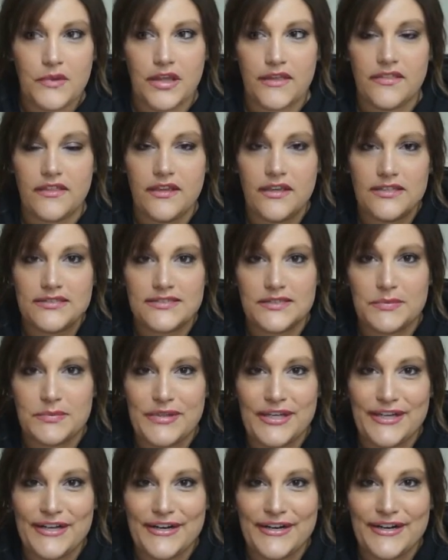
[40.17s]
I think it's
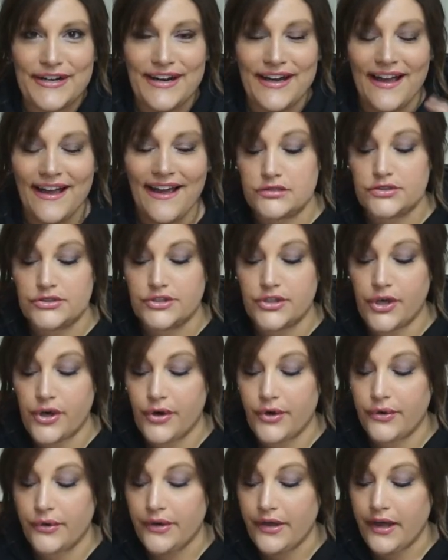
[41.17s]
up here.
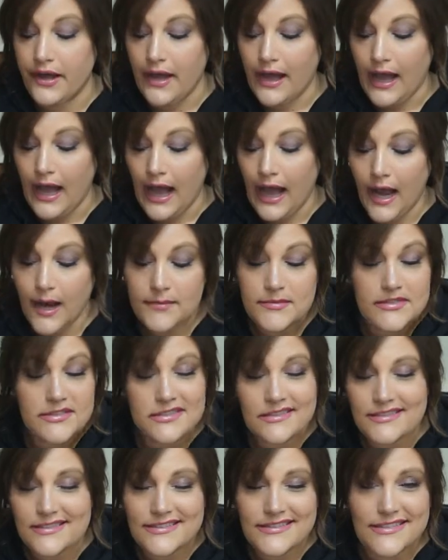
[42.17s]
So I'm
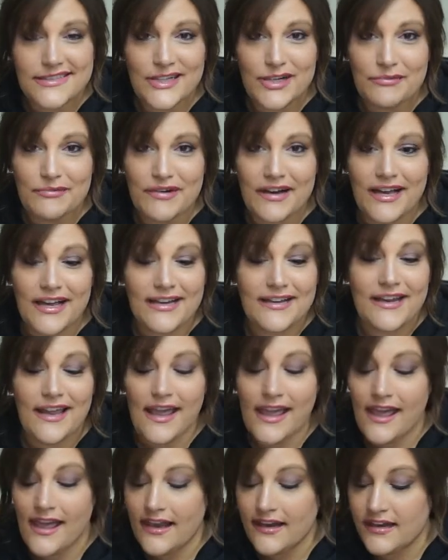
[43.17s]
just gonna share mine,
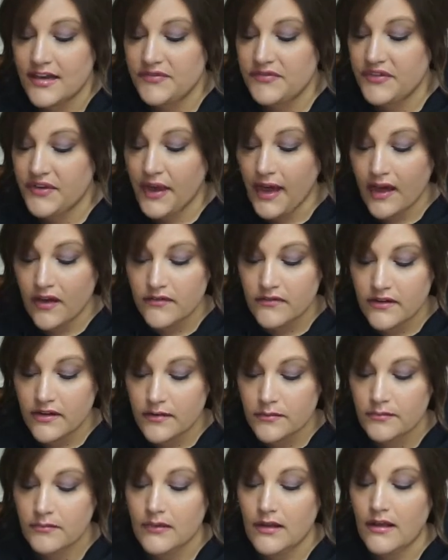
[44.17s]
and if you have
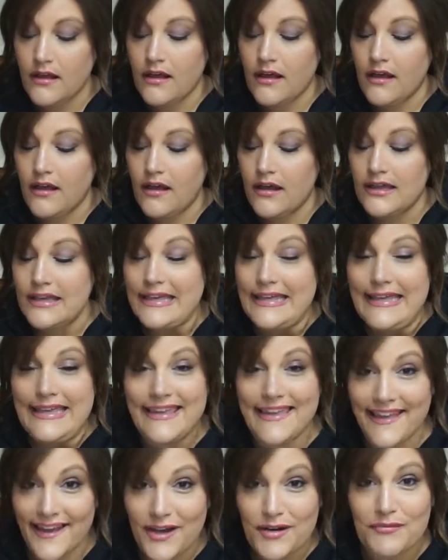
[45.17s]
them,
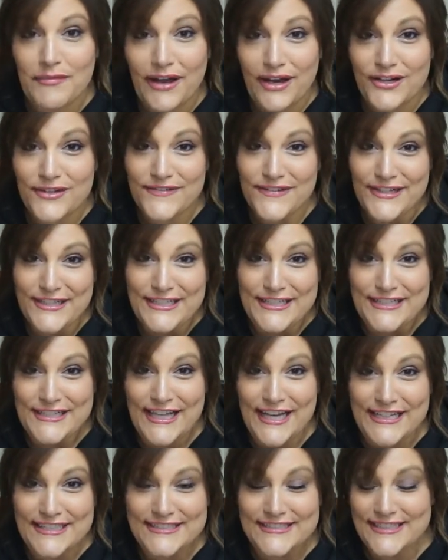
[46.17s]
get them out of your
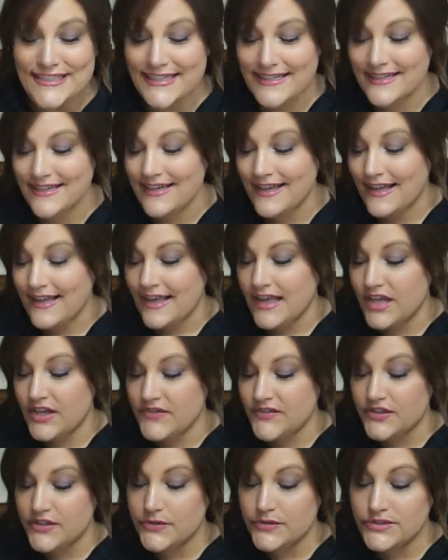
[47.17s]
collection.
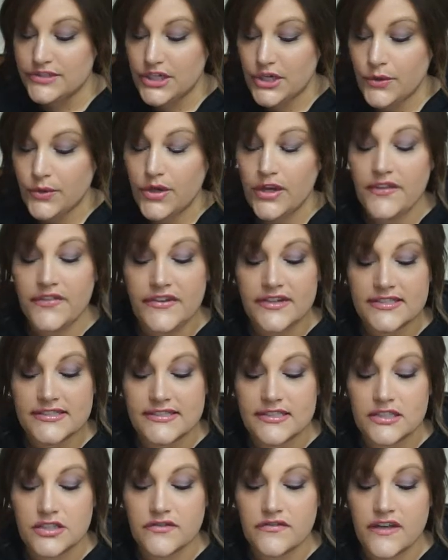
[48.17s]
If you don't and they're
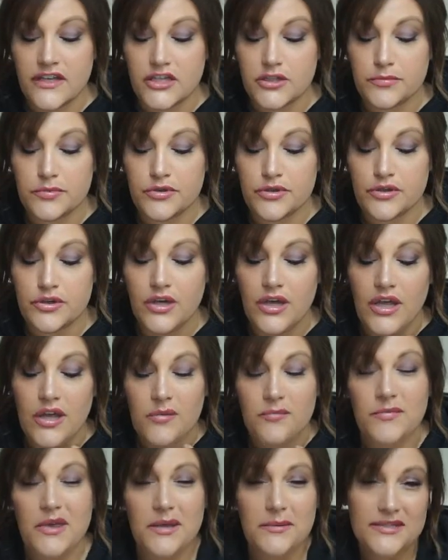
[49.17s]
still available,
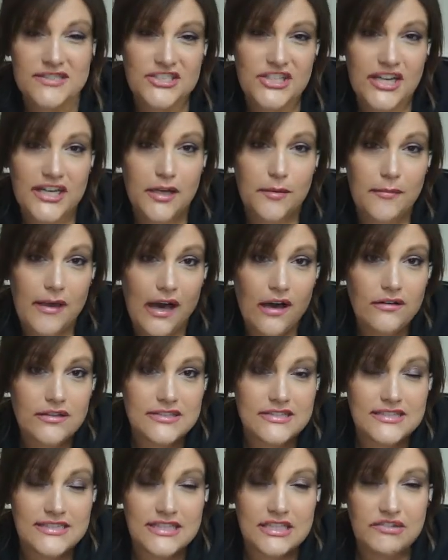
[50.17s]
maybe check them out
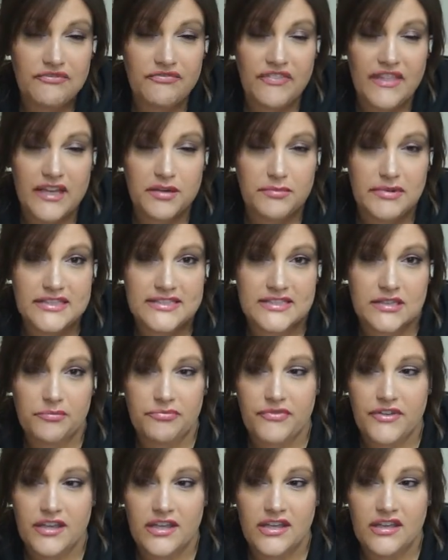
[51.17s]
and see if they'd be
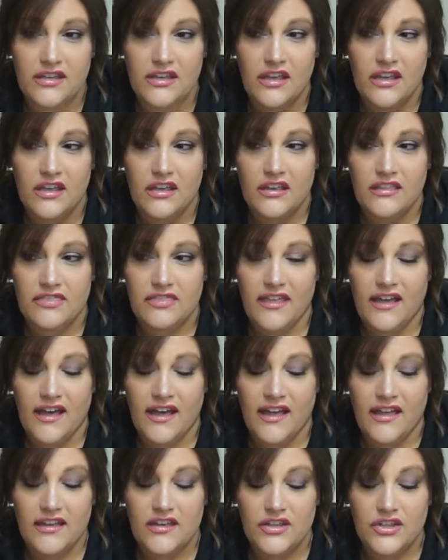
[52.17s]
something
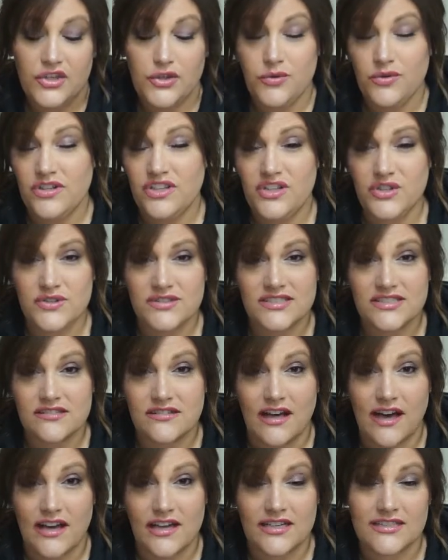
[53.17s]
that you would use a
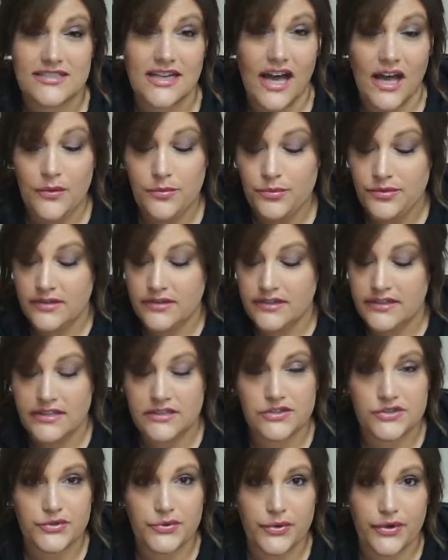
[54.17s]
lot, because I really
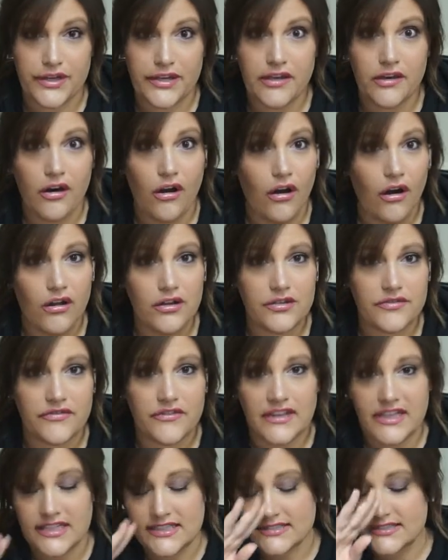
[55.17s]
enjoy all
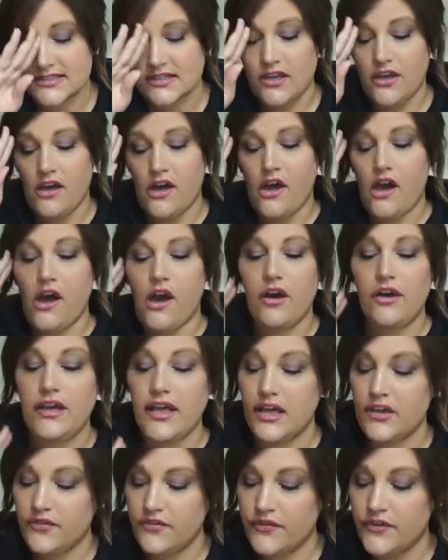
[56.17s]
of these.
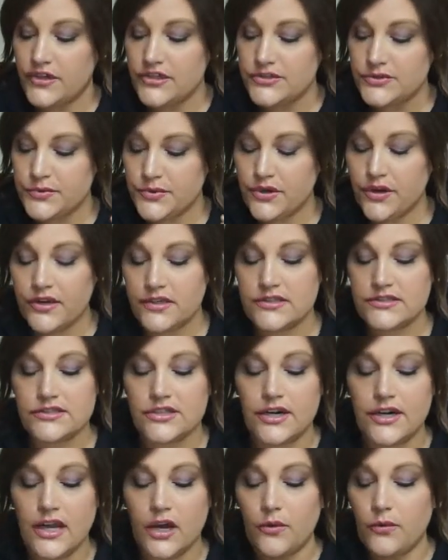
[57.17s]
Okay, first we're gonna
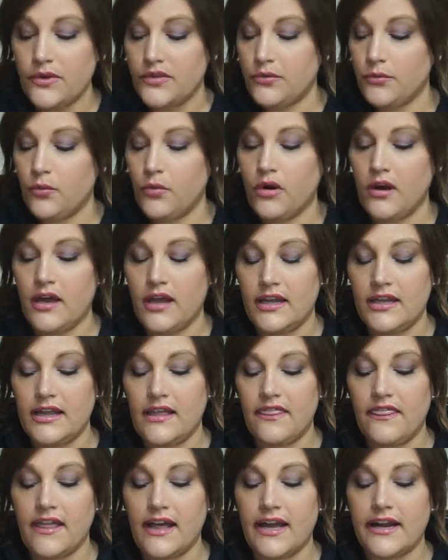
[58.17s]
start out with one
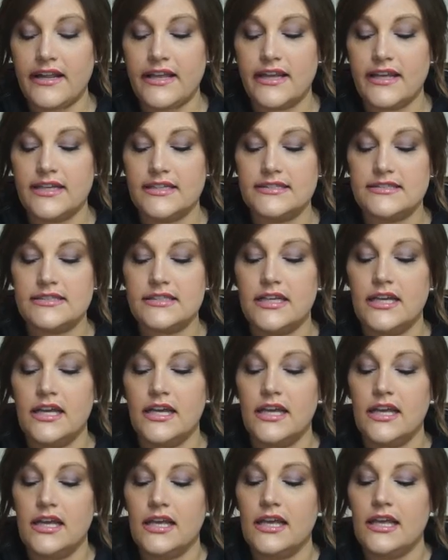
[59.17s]
that is,
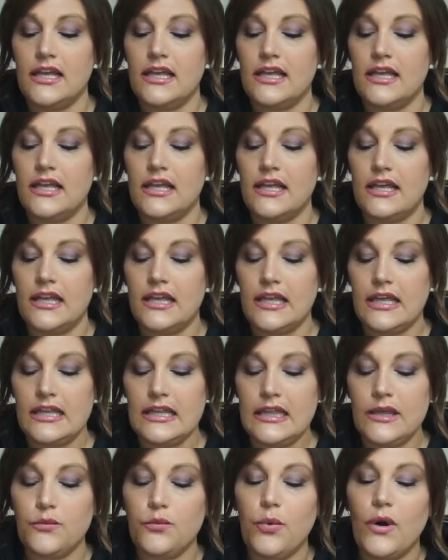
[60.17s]

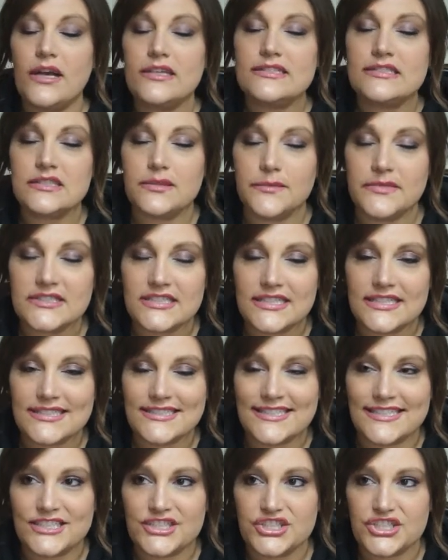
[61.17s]
it was limited
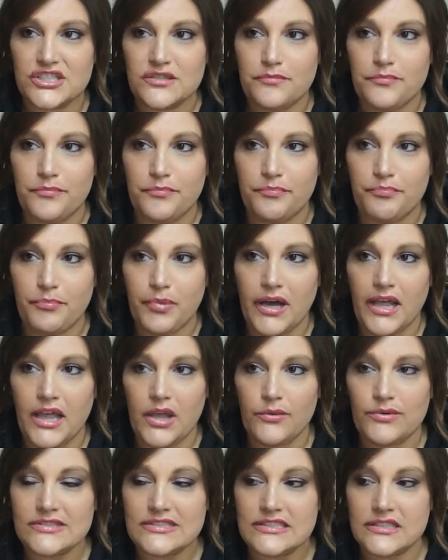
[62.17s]
edition, but
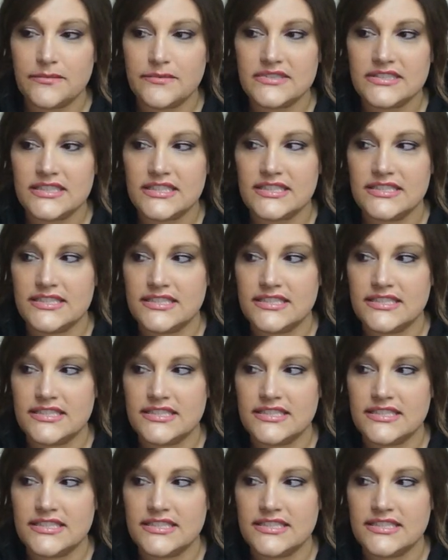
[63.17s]
it was limited